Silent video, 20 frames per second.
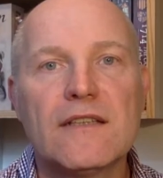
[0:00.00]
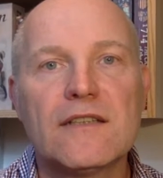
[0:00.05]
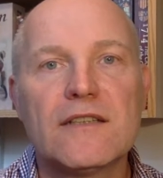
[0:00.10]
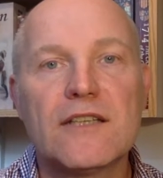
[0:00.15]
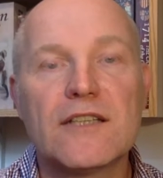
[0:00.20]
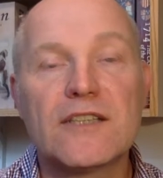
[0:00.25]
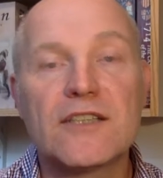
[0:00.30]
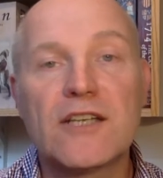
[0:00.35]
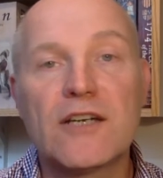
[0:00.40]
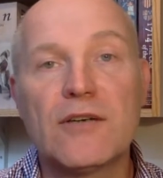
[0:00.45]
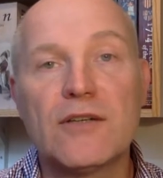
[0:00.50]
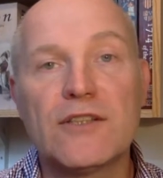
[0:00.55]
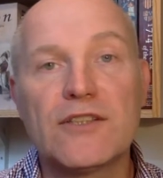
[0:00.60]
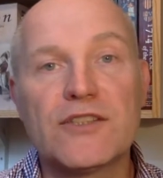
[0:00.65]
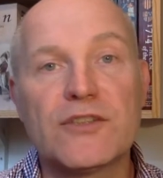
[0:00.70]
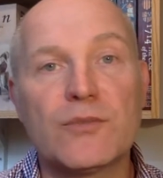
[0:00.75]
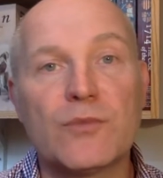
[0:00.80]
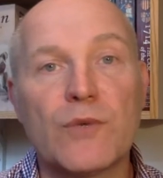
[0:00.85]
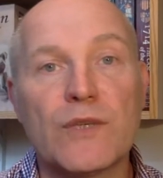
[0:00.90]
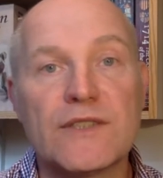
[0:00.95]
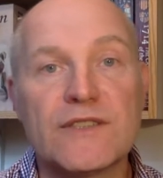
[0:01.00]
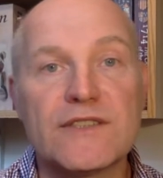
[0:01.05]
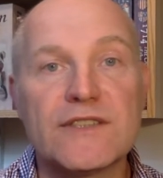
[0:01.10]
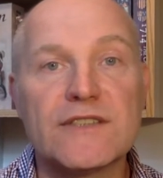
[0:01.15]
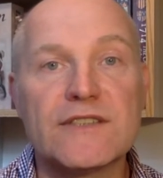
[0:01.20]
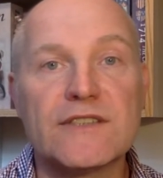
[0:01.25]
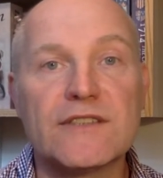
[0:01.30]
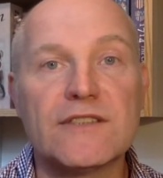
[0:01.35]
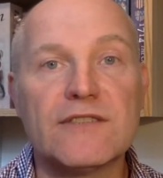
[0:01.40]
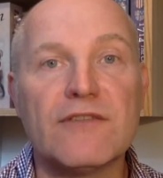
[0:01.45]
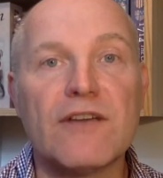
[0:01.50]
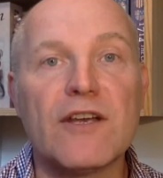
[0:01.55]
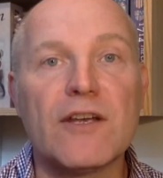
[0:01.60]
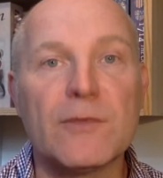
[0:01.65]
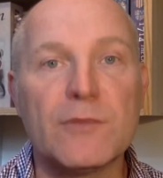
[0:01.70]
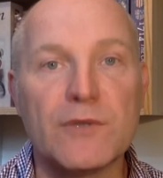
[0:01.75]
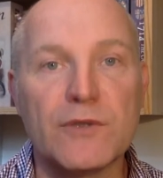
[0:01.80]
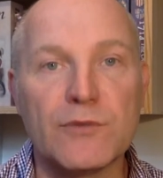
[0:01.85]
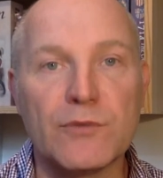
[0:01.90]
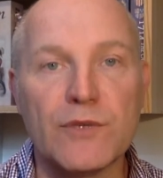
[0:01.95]
Then Coalition went into
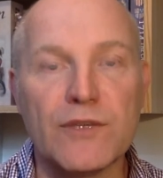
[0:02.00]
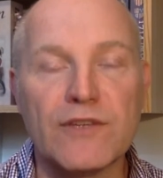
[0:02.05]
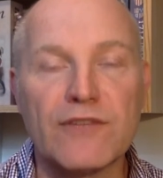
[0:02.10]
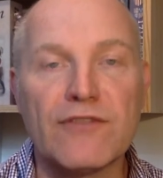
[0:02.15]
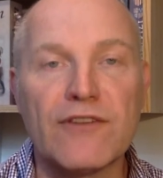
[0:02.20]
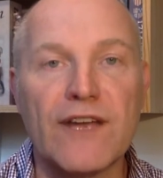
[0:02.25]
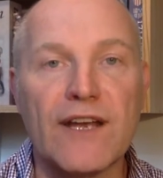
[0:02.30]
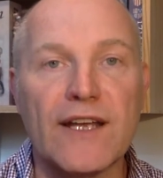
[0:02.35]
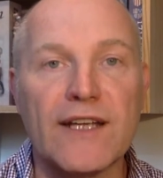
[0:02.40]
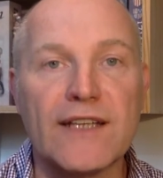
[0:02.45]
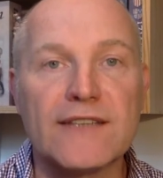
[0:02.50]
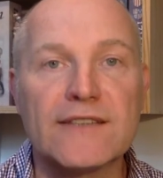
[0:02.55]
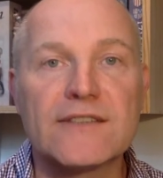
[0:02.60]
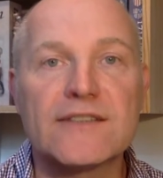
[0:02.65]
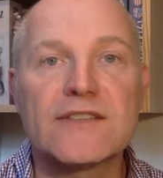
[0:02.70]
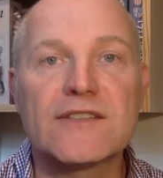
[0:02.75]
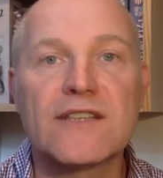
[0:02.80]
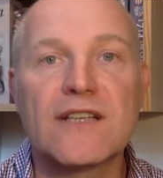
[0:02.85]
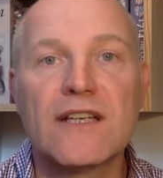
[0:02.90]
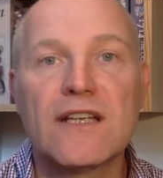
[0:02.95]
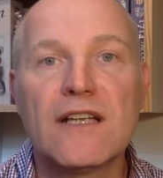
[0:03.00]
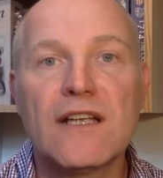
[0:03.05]
development with Phalanx.